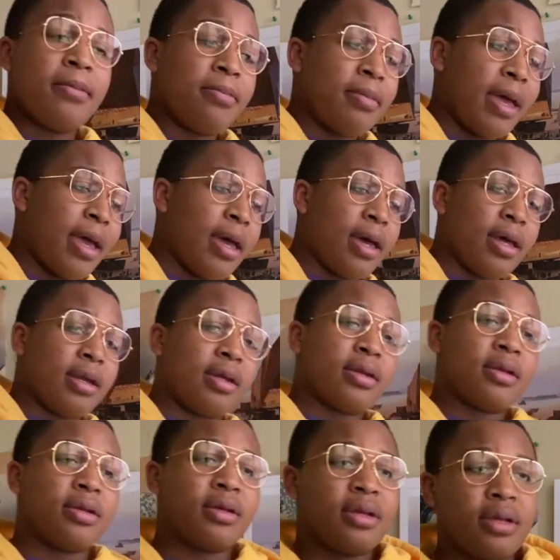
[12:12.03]
And
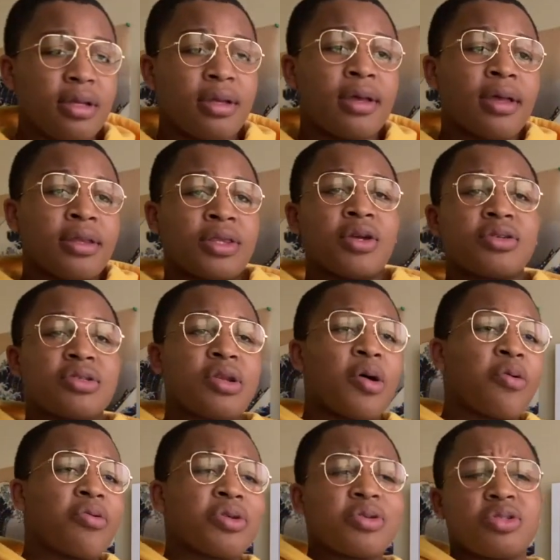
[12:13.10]
there's
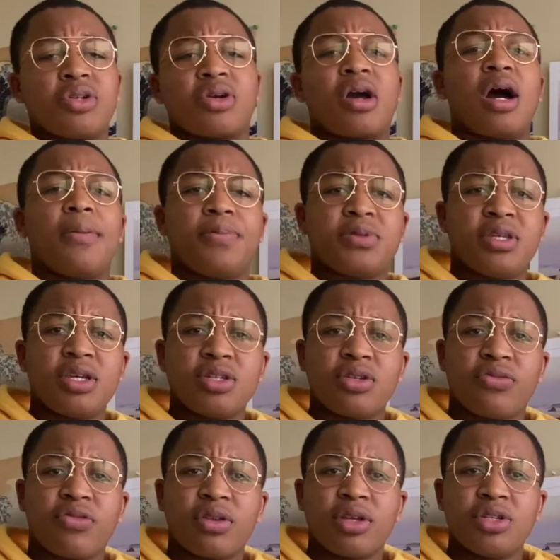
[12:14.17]
no competition
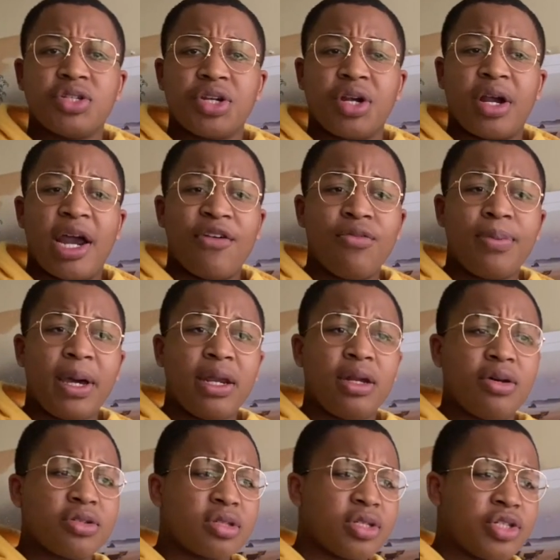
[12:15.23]
for Leger. Everybody
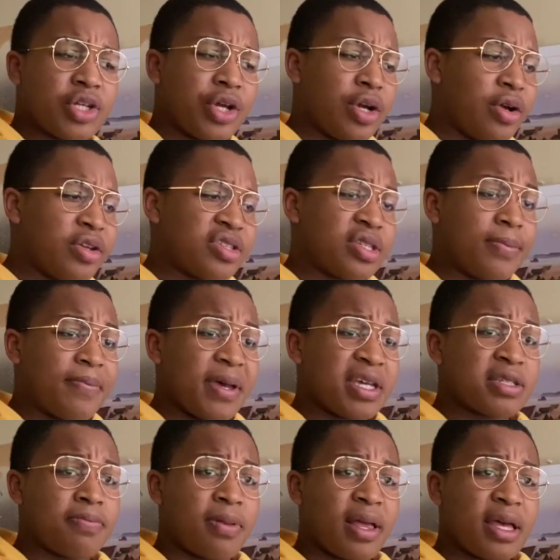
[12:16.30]
knows Leger is the
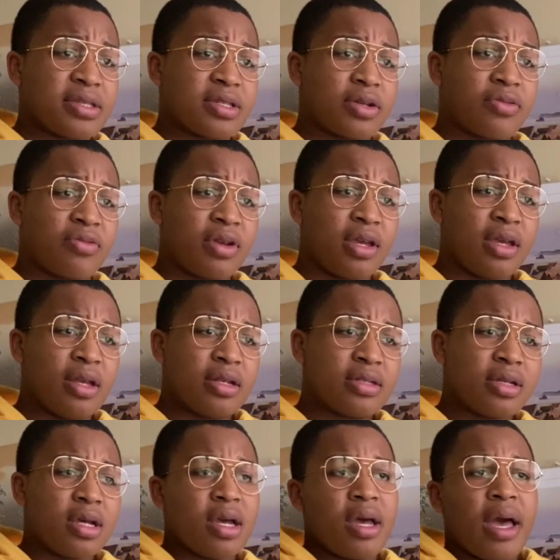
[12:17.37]
best plastic reeds,
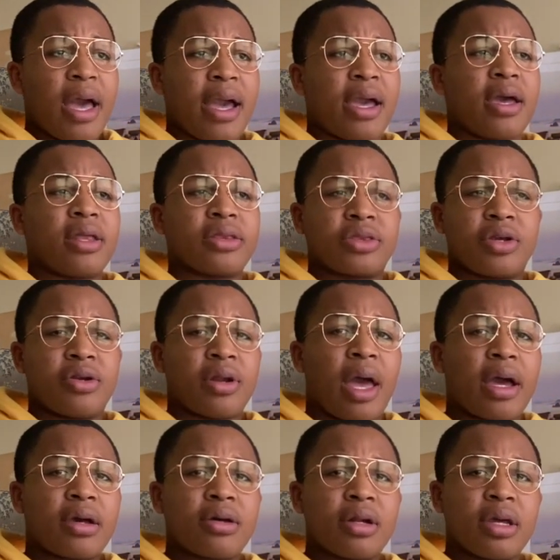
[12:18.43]
and they're
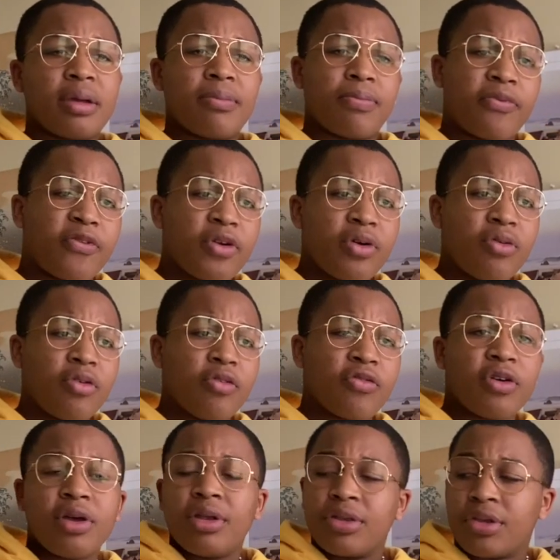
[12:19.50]
not going to improve
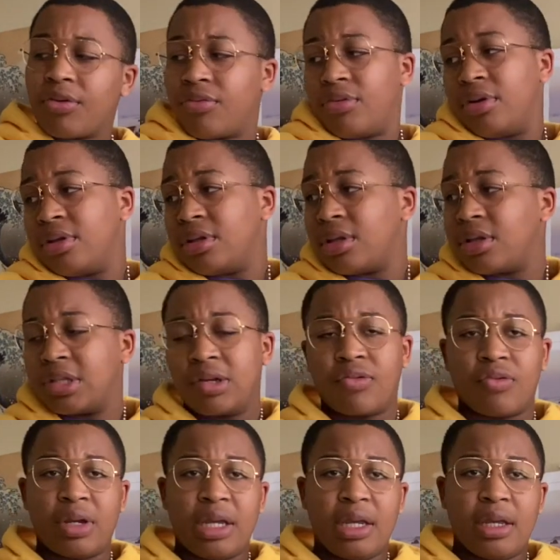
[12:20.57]
the
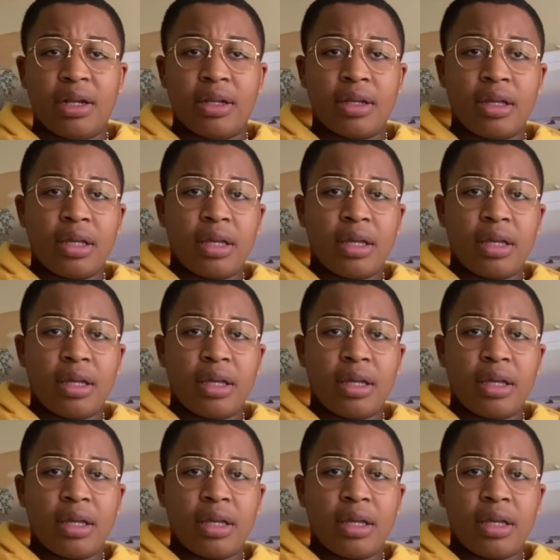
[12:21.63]
reed